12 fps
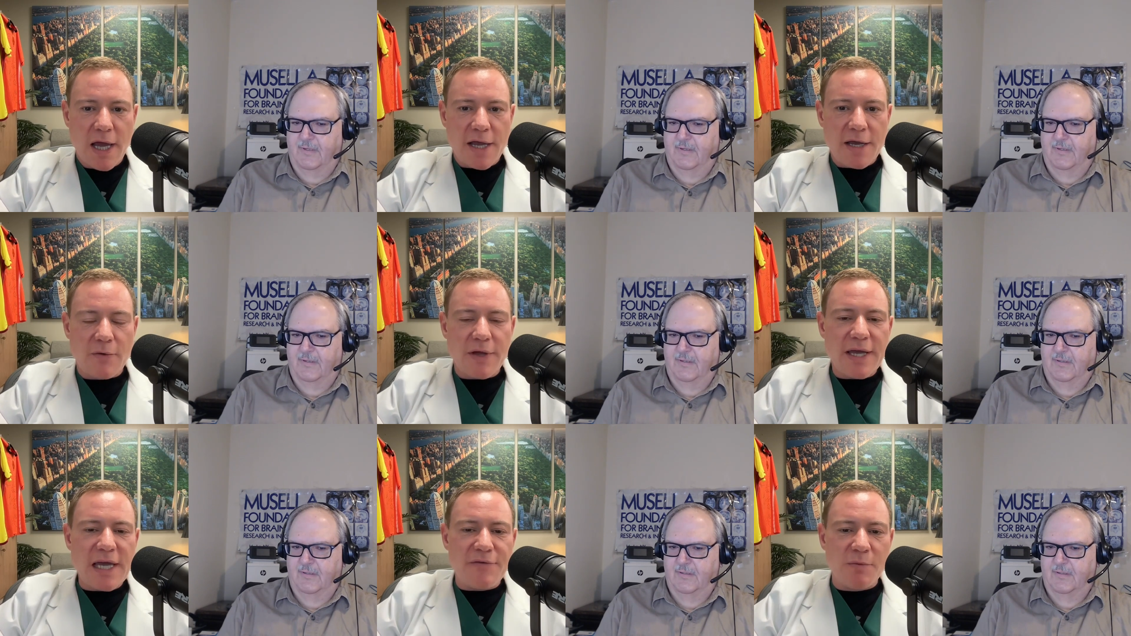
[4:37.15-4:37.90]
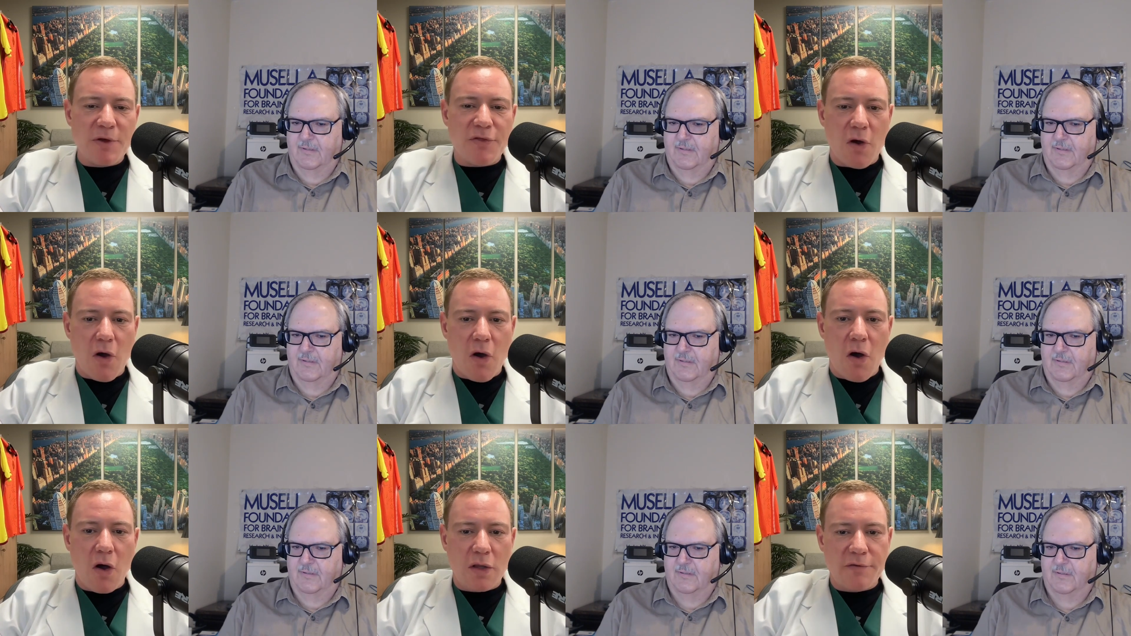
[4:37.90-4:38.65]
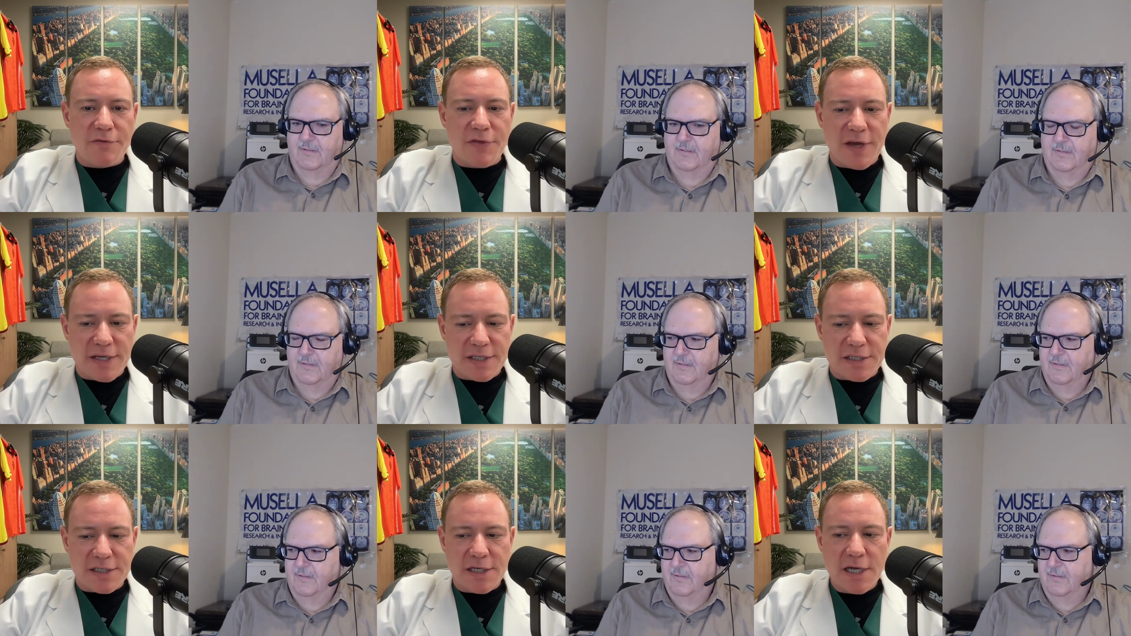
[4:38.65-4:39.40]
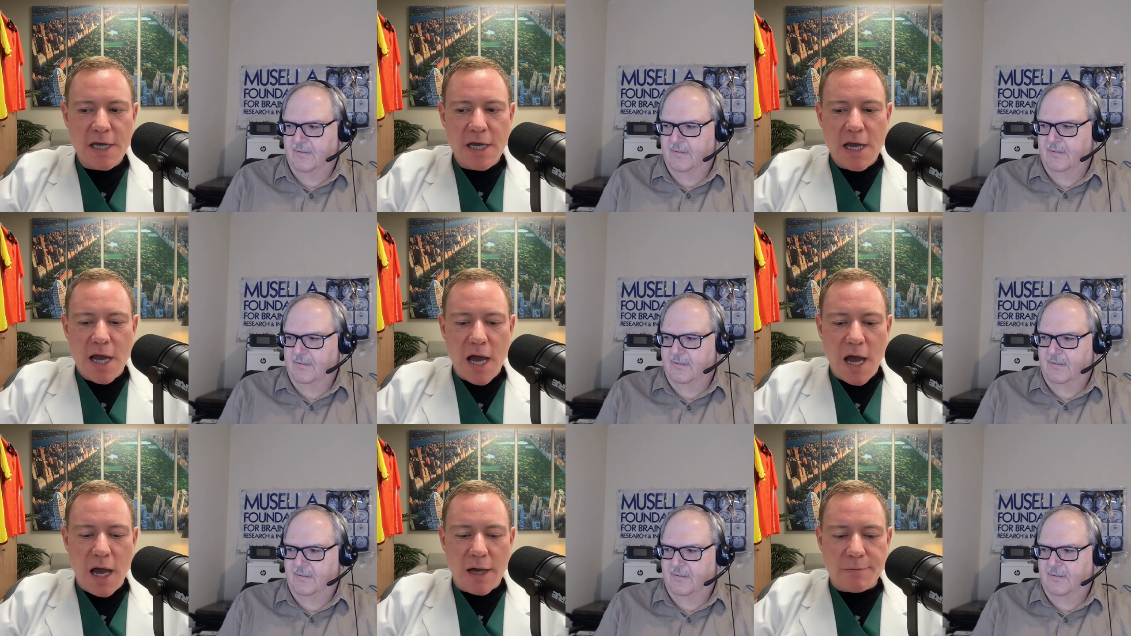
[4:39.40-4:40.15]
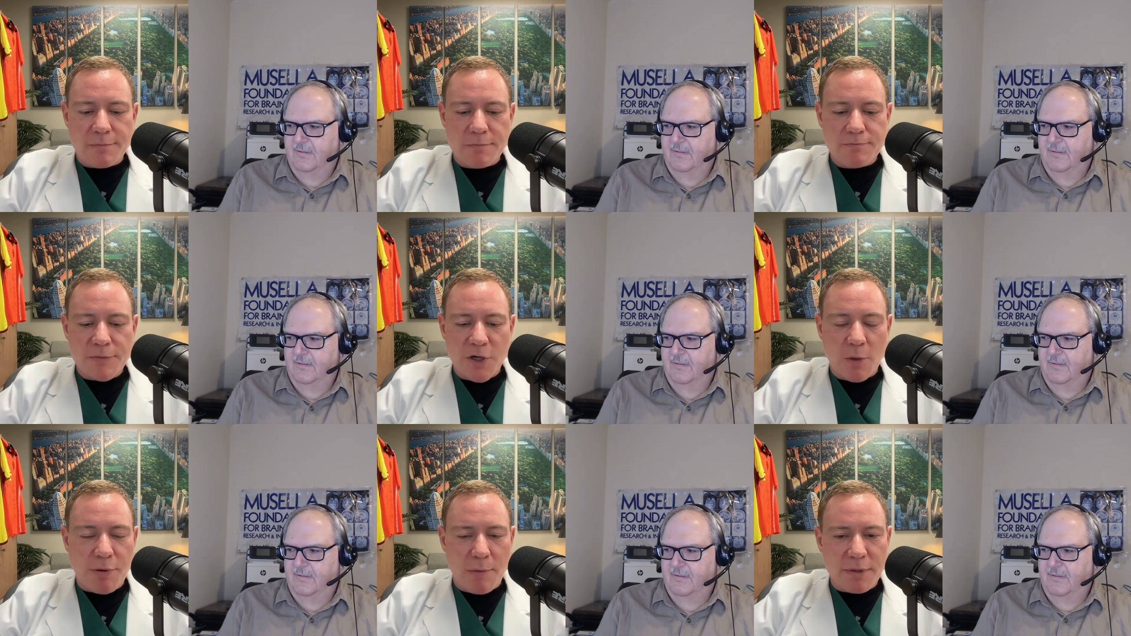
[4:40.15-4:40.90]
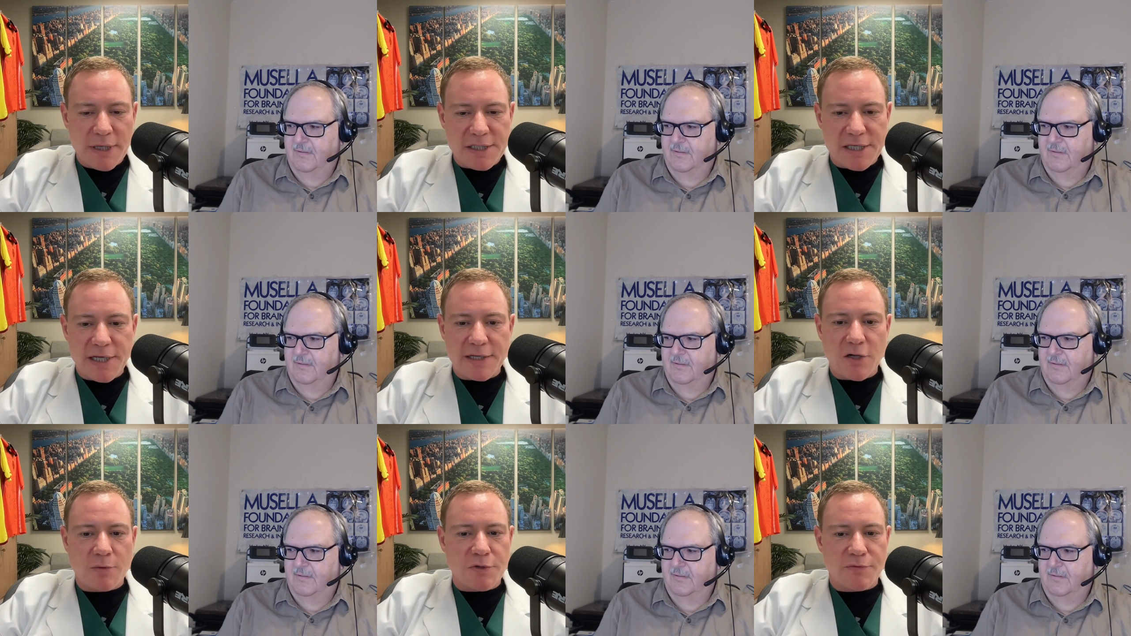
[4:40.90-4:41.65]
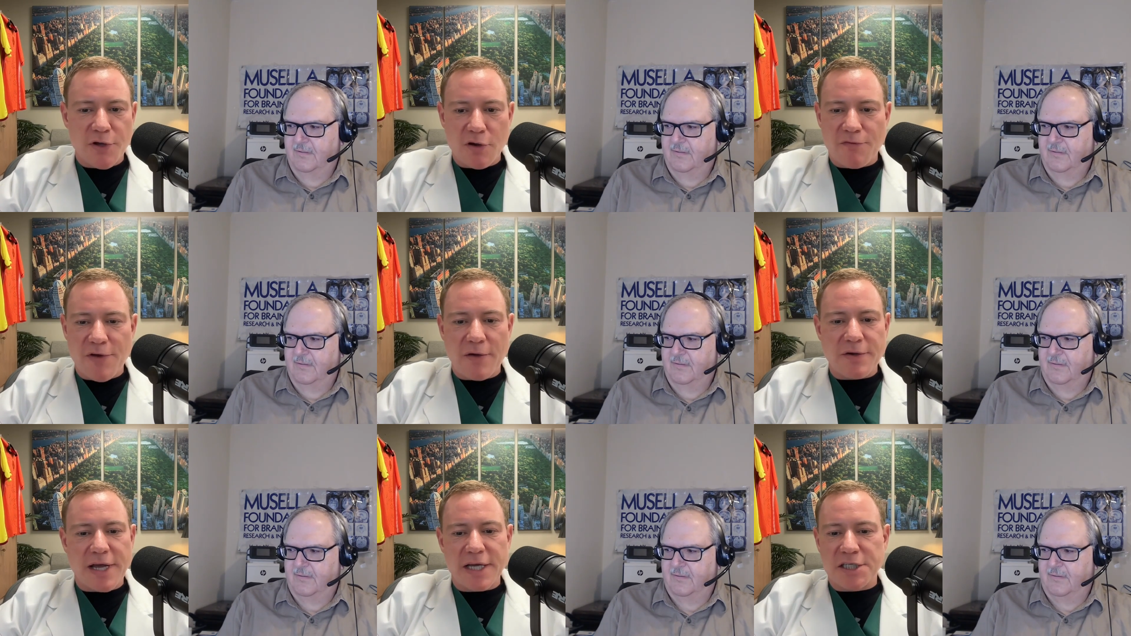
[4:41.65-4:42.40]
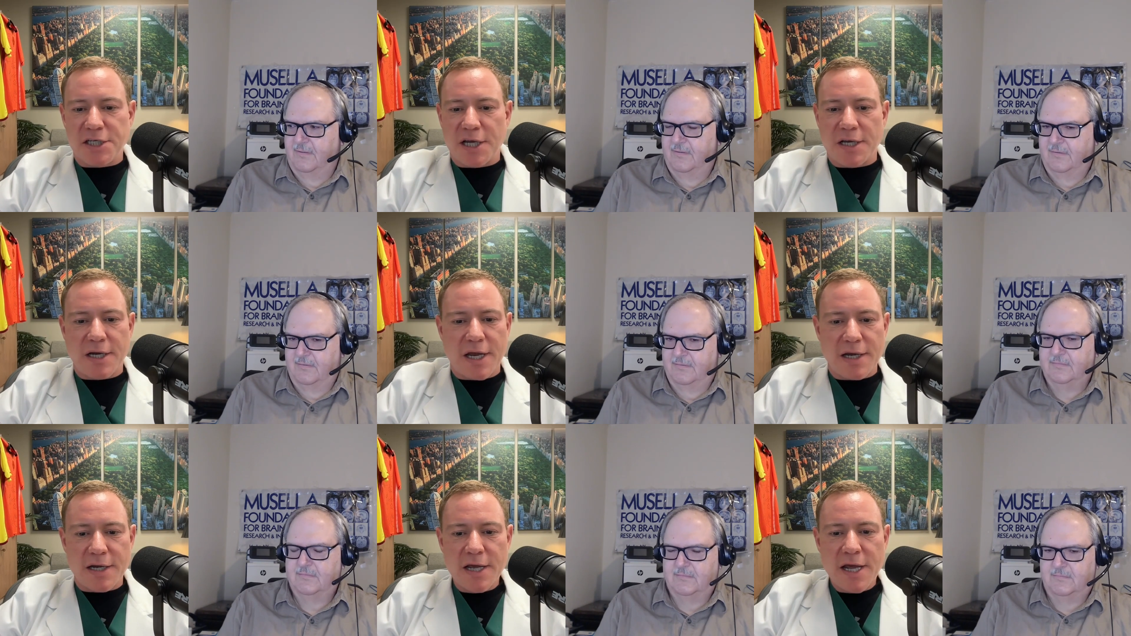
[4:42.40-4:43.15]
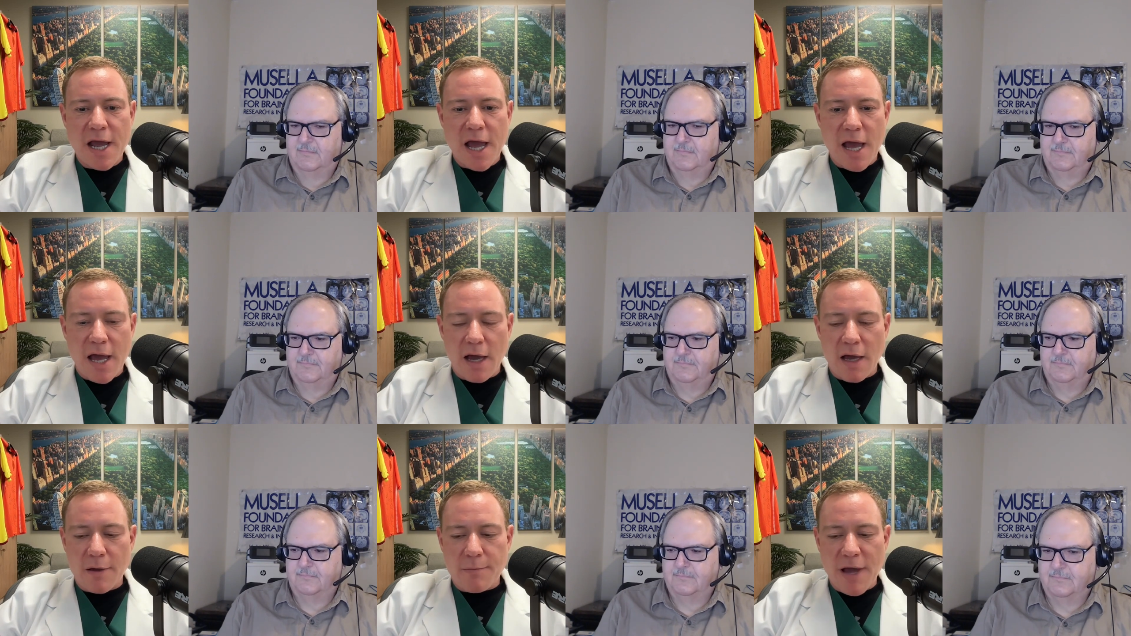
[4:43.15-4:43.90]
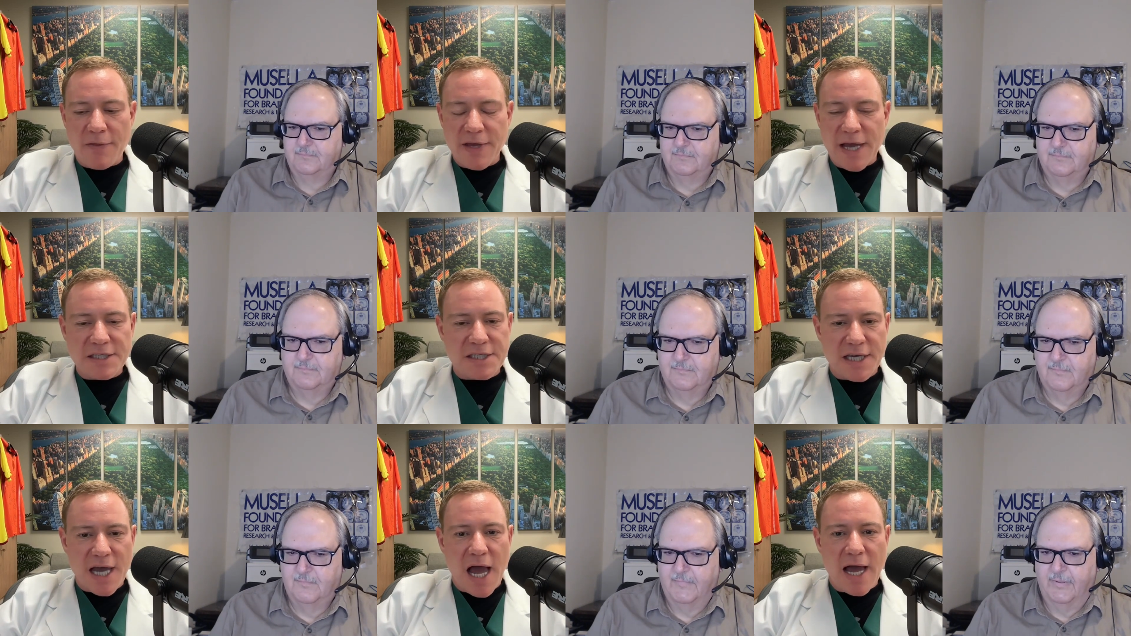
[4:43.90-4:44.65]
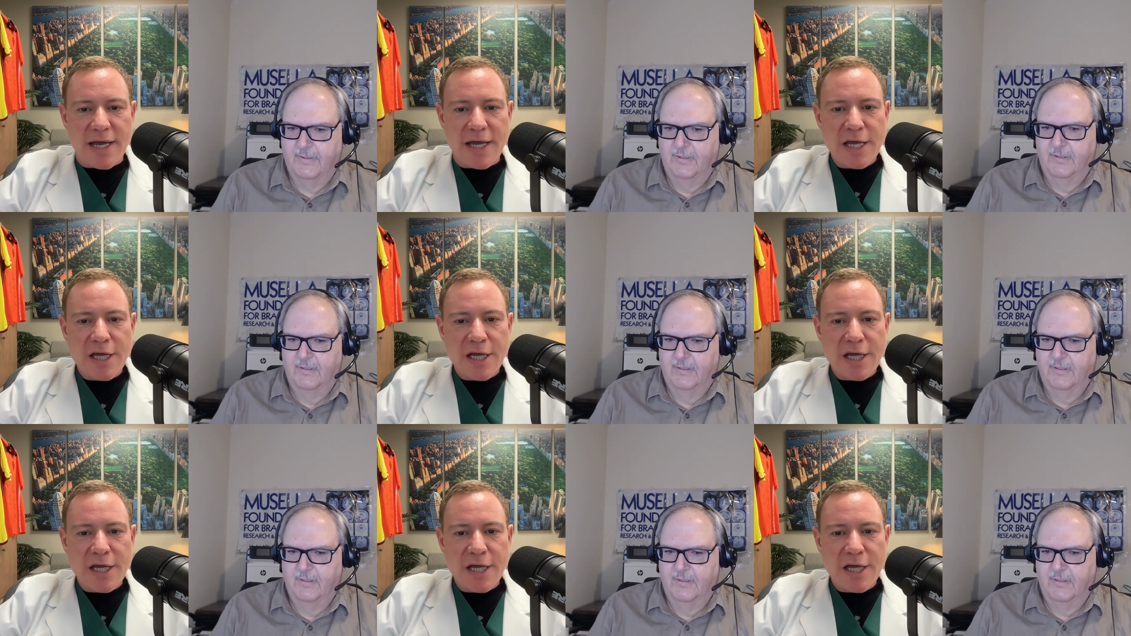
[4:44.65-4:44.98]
Speaker 1: You know, even with all of this, um, you know, publicity in terms of your foundation and, um, and the NCI,